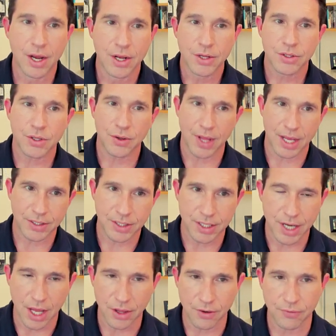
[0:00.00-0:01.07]
So that's
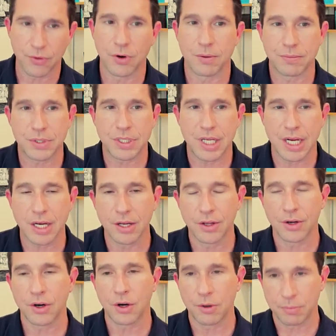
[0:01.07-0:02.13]
another form,
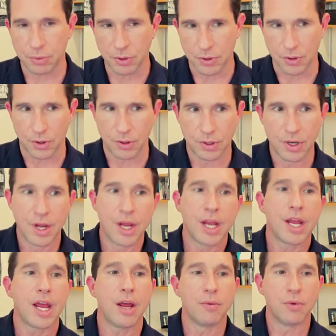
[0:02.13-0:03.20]
singular or plural.
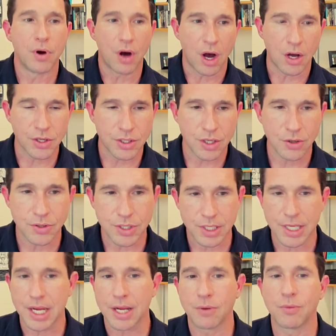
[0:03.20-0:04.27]
And we'll also
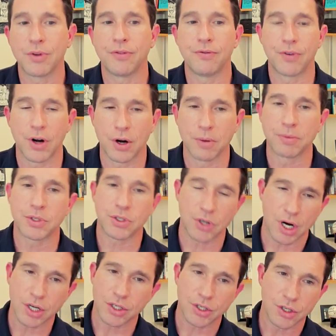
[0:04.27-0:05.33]
see it with verb
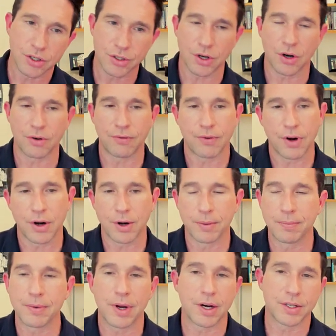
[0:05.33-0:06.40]
structures or
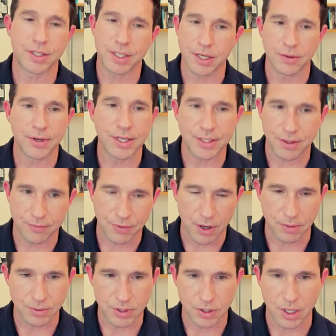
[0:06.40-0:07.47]
a series of
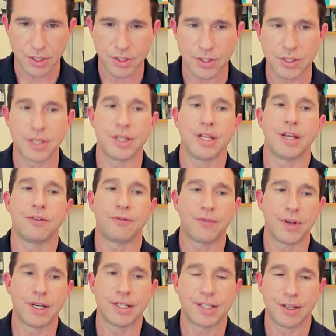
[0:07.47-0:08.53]
verb structures in the
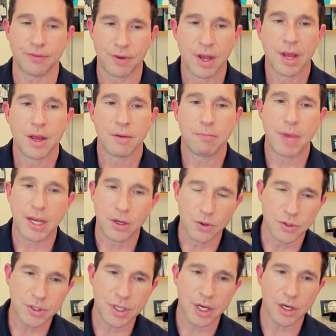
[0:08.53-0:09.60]
infinitive. Me
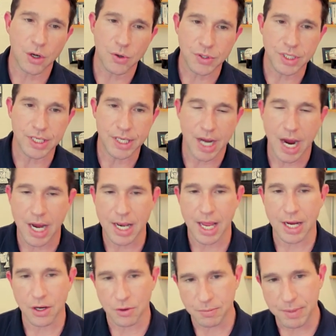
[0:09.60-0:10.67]
gusta cocinar
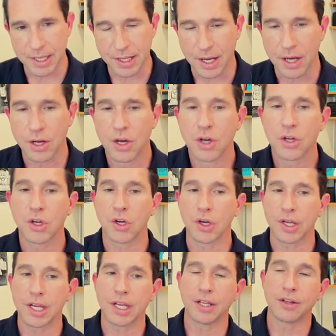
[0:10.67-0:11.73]
la comida.
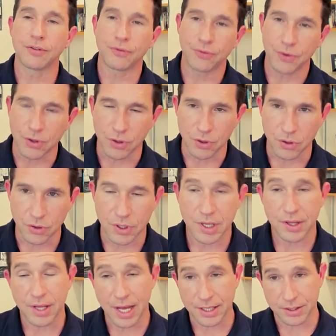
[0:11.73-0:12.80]
Cooking the food,
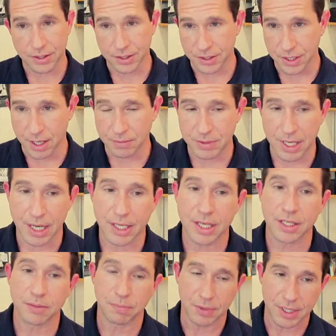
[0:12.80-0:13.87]
that's the subject,
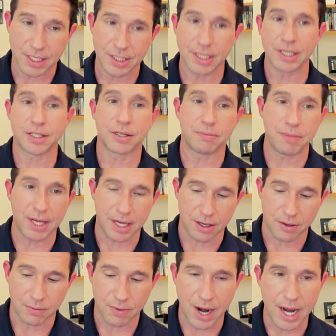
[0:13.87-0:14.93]
is pleasing to me,
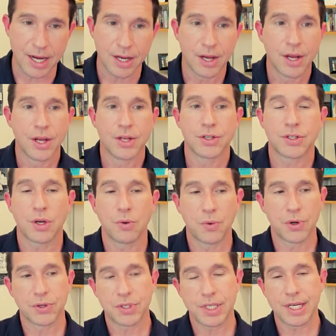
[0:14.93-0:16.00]
right? So
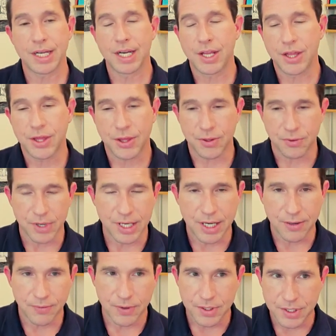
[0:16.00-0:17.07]
we'll see it in 3
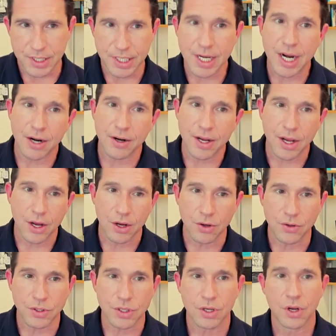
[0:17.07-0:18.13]
different
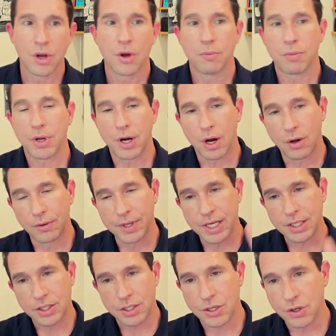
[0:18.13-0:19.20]
scenarios, but
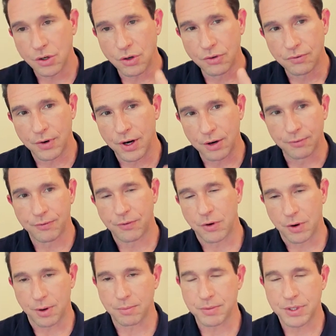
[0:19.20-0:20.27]
only 2 verb
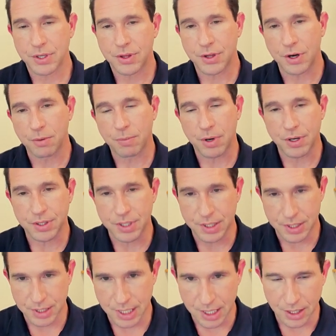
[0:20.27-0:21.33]
forms, third person
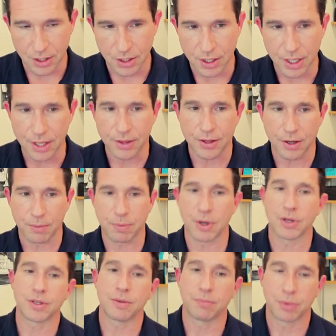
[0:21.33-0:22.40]
singular and third
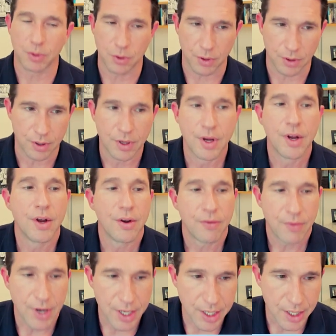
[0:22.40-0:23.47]
person plural.
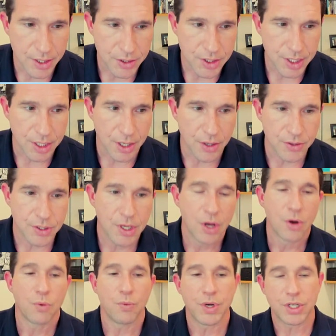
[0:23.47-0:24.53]
Very good, chicos.
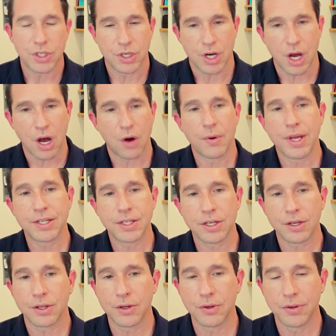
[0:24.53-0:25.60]
We should always
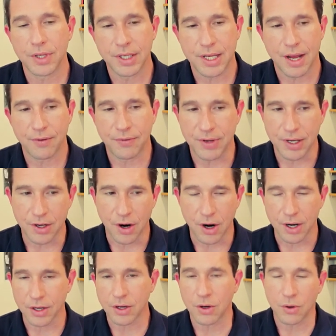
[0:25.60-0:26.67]
include the definite
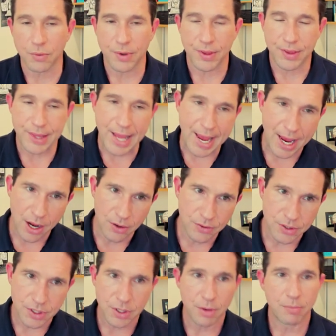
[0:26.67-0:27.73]
article with
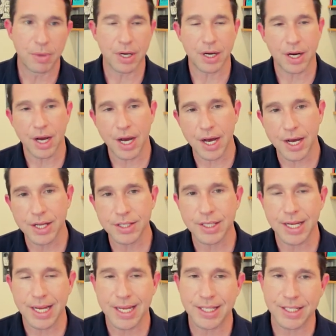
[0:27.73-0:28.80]
nouns
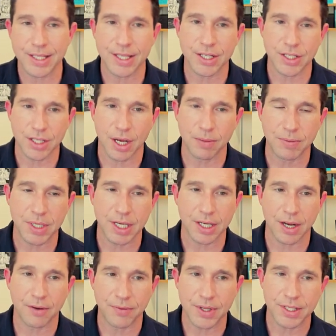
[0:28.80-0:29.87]
because it's the subject of the